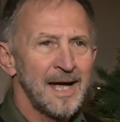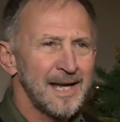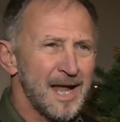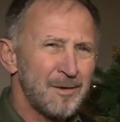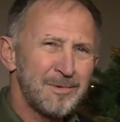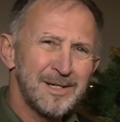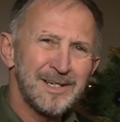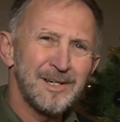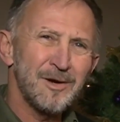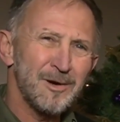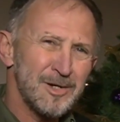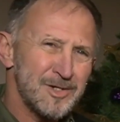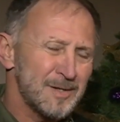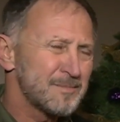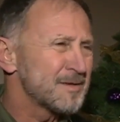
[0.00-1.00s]
And I would
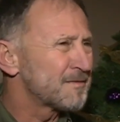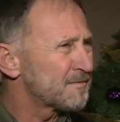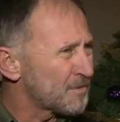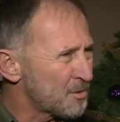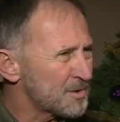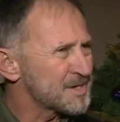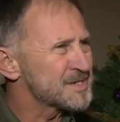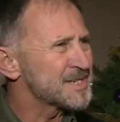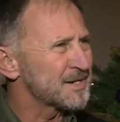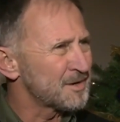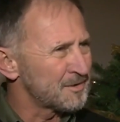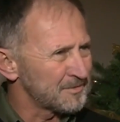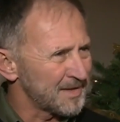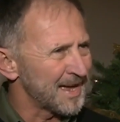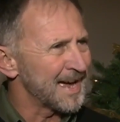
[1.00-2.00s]
encourage them to focus in
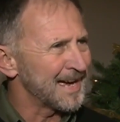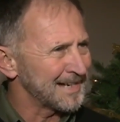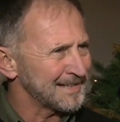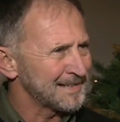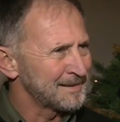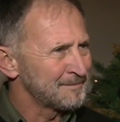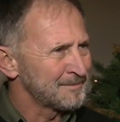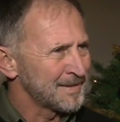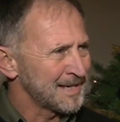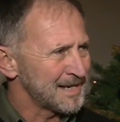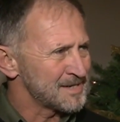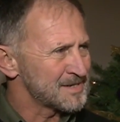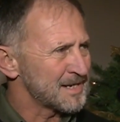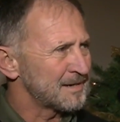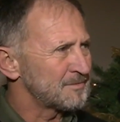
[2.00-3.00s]
on that
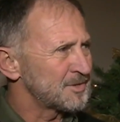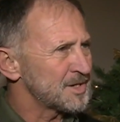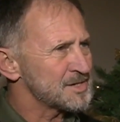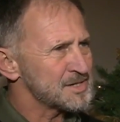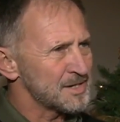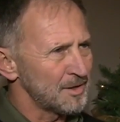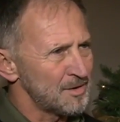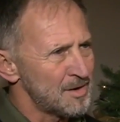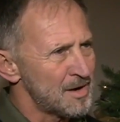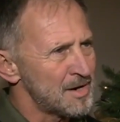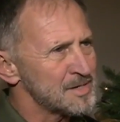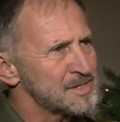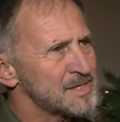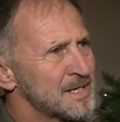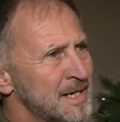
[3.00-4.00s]
instead of just the
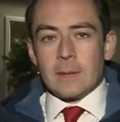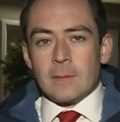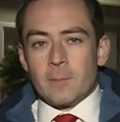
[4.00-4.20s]
loss.